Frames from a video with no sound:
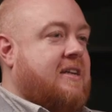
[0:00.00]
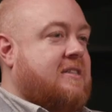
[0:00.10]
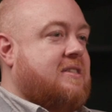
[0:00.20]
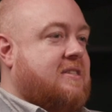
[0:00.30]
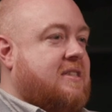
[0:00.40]

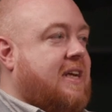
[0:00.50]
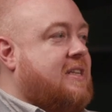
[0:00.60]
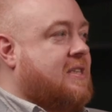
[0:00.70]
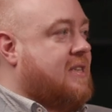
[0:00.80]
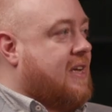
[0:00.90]
and
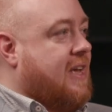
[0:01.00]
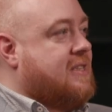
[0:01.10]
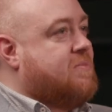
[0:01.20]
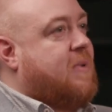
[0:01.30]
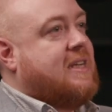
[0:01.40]
teach the kids
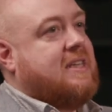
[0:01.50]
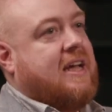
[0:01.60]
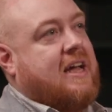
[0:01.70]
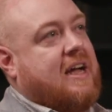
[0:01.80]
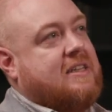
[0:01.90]
as best they
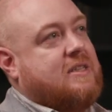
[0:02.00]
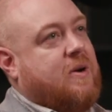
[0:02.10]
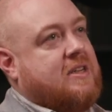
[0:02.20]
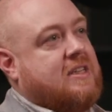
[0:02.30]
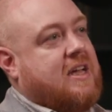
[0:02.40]
can. So
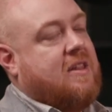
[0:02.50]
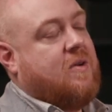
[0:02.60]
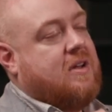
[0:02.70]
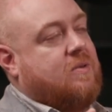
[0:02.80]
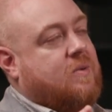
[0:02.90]
I just kind of
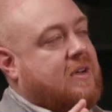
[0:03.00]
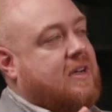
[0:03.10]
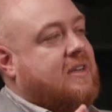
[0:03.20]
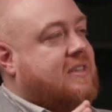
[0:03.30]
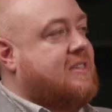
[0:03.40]
thought, I don't want
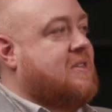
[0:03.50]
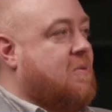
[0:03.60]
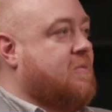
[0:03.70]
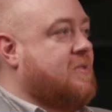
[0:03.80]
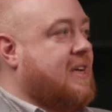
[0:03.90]
to, it's
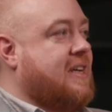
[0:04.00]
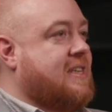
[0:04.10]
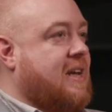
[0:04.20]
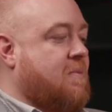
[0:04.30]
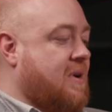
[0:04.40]
not
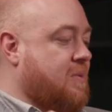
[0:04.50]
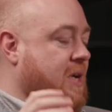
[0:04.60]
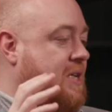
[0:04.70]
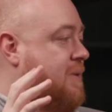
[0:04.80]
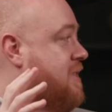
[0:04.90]
exactly what I want
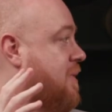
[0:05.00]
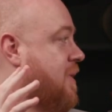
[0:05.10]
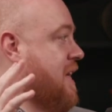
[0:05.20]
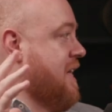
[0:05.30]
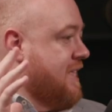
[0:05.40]
to do. So
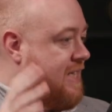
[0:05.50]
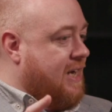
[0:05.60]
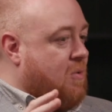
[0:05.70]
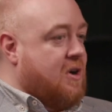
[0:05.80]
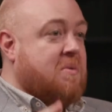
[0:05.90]
decided
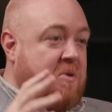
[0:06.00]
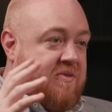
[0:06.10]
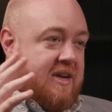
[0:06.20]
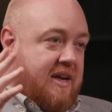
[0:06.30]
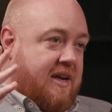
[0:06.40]
I wanted to move
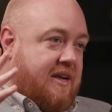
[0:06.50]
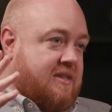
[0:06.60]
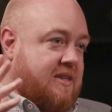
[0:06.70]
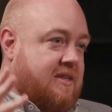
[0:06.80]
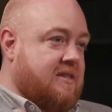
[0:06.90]
into uh,
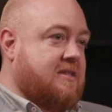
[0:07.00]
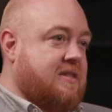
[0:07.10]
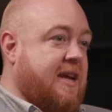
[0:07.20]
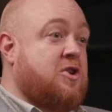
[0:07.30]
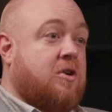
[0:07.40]
to
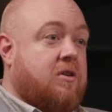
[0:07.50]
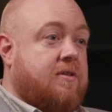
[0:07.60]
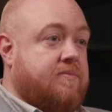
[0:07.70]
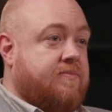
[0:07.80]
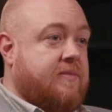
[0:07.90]

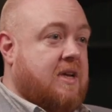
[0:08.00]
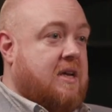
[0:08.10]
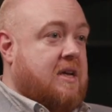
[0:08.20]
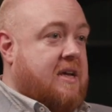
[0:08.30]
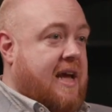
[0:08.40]
digital
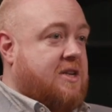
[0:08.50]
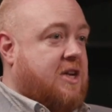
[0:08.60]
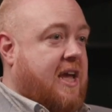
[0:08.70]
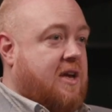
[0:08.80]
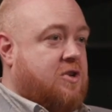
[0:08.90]

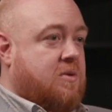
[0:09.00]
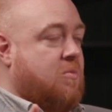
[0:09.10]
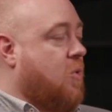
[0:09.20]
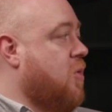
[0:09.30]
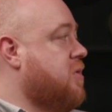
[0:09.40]
education
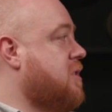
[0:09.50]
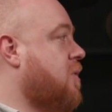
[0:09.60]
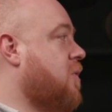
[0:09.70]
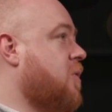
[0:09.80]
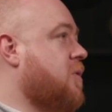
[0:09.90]
more.
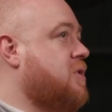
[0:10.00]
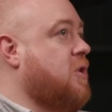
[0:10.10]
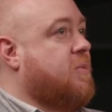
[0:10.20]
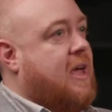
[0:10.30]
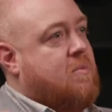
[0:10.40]
So a
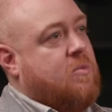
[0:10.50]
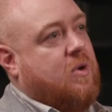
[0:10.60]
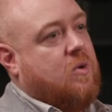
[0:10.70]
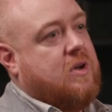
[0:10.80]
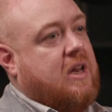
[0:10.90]
job came up
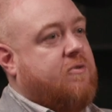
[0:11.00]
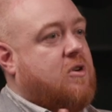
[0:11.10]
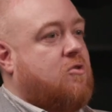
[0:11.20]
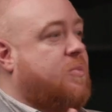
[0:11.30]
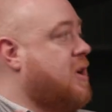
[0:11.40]
locally for
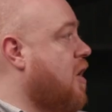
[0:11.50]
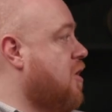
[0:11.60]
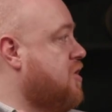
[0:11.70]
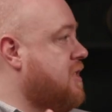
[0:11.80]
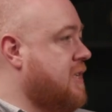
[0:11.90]
a group of
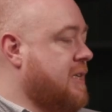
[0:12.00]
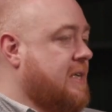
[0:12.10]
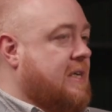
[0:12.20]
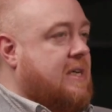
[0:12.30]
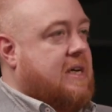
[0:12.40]
colleges
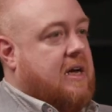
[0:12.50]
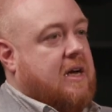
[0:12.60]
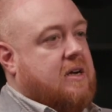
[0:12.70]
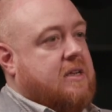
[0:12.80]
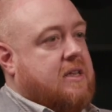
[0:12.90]

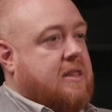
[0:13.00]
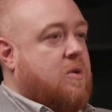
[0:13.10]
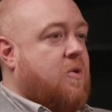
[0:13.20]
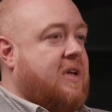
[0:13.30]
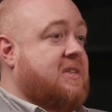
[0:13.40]
uh, in the
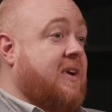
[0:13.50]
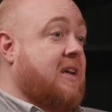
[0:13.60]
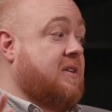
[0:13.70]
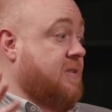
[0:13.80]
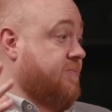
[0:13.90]
northeast of
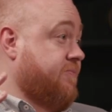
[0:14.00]
England